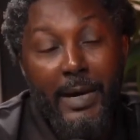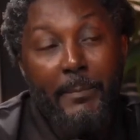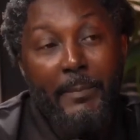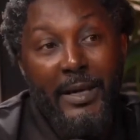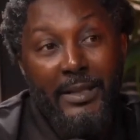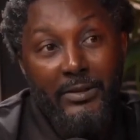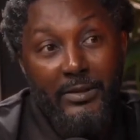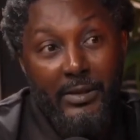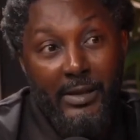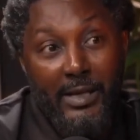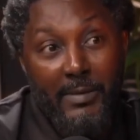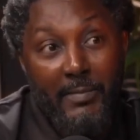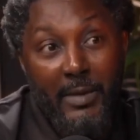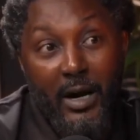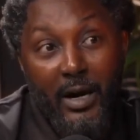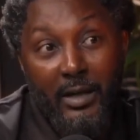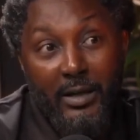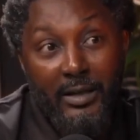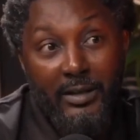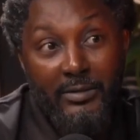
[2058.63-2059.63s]
that particular
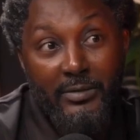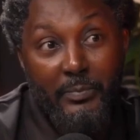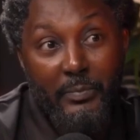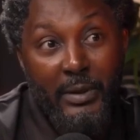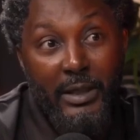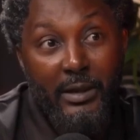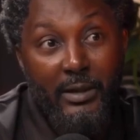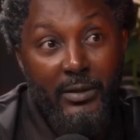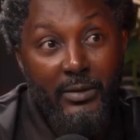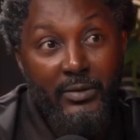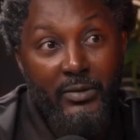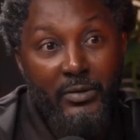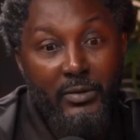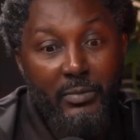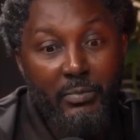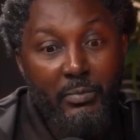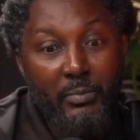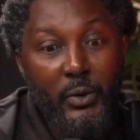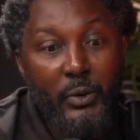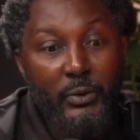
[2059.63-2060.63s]
market,
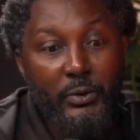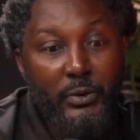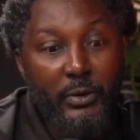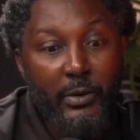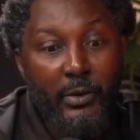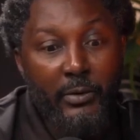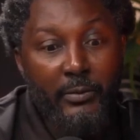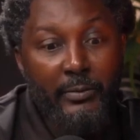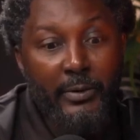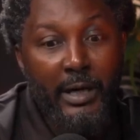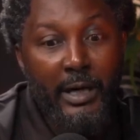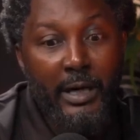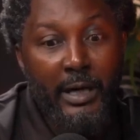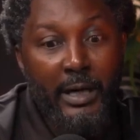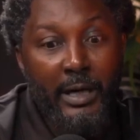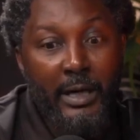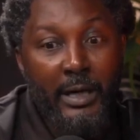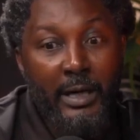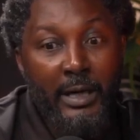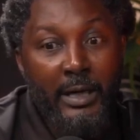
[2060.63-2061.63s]
because most of
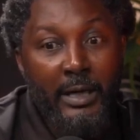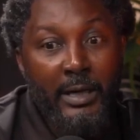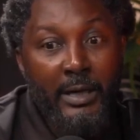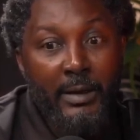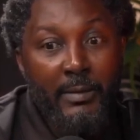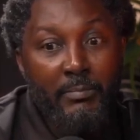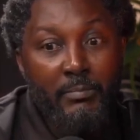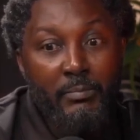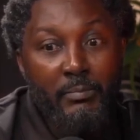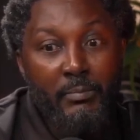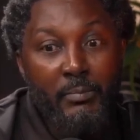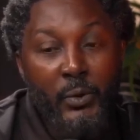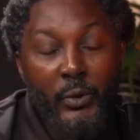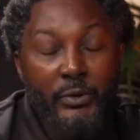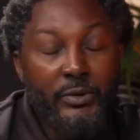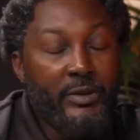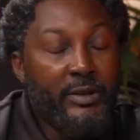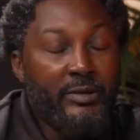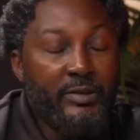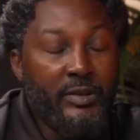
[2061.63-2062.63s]
our
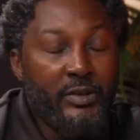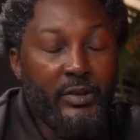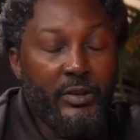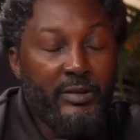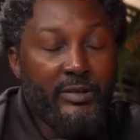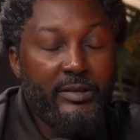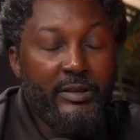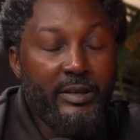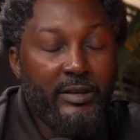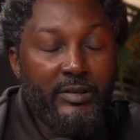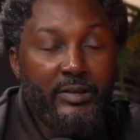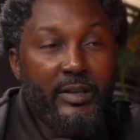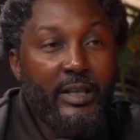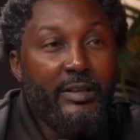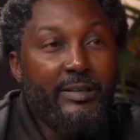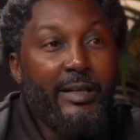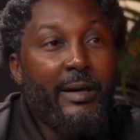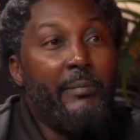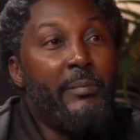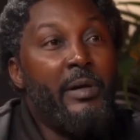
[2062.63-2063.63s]
most decisions these
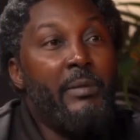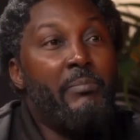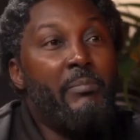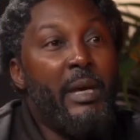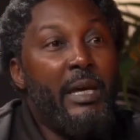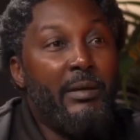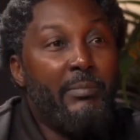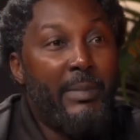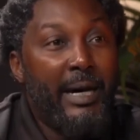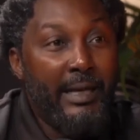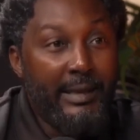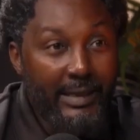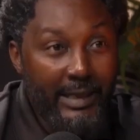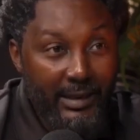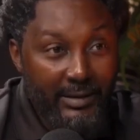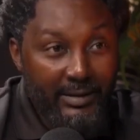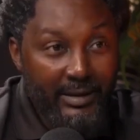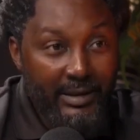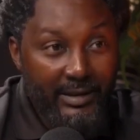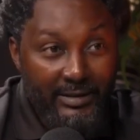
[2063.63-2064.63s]
days are being made by
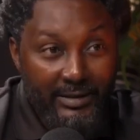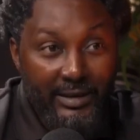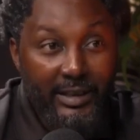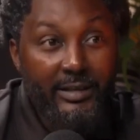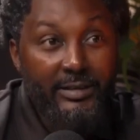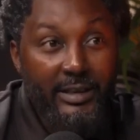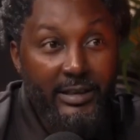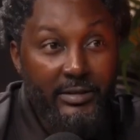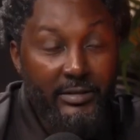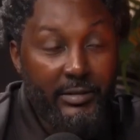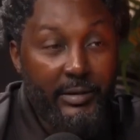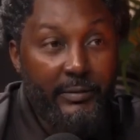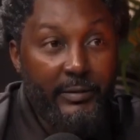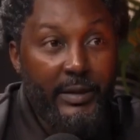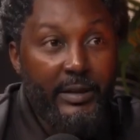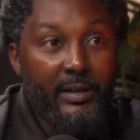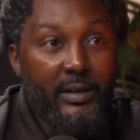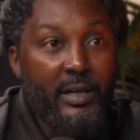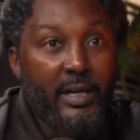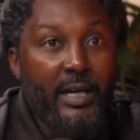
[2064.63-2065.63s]
data. It's data
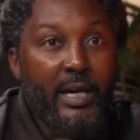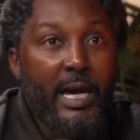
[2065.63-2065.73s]
driven.